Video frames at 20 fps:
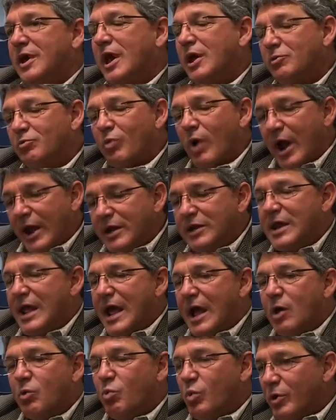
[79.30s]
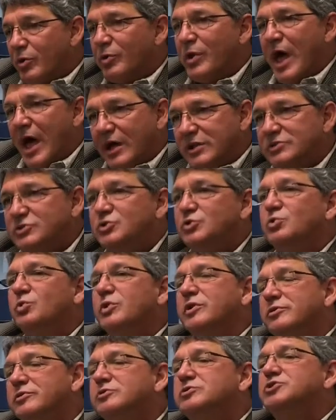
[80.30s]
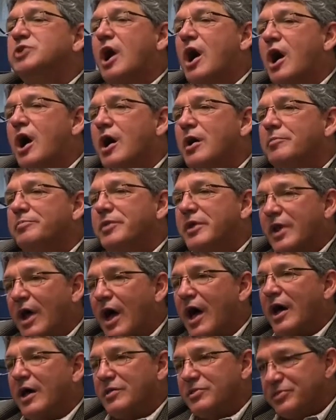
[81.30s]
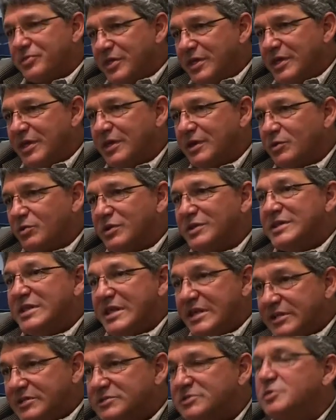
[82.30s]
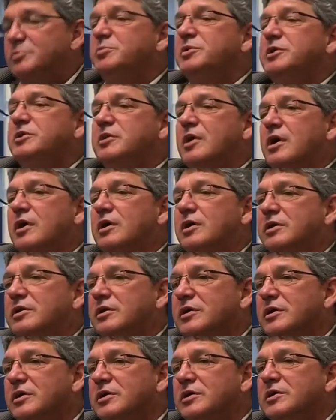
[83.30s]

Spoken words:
And right now, we're not doing the job that I think needs to be done